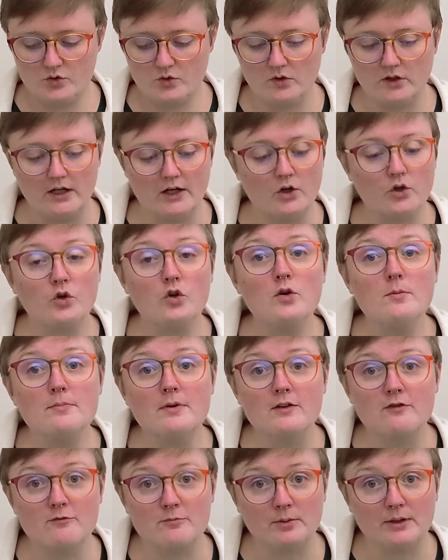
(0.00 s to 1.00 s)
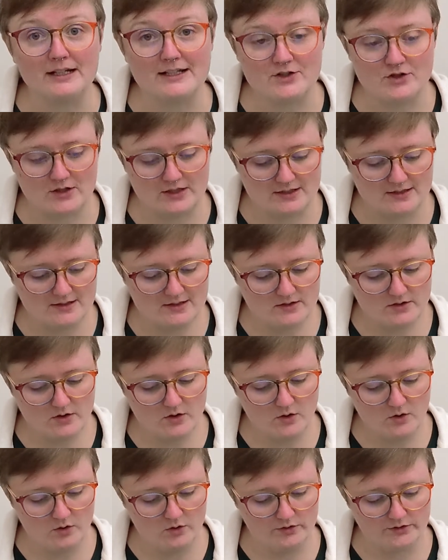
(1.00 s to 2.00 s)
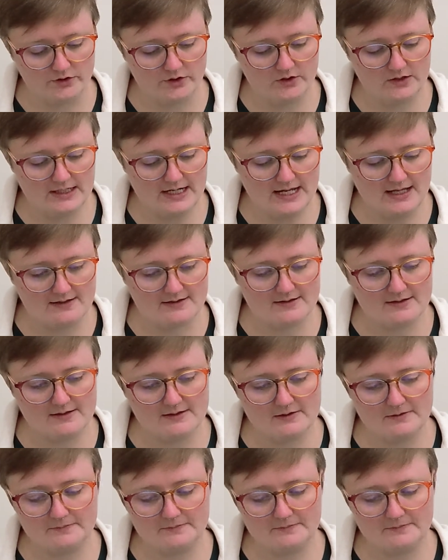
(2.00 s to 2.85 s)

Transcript: or a group of branches to hold her nest.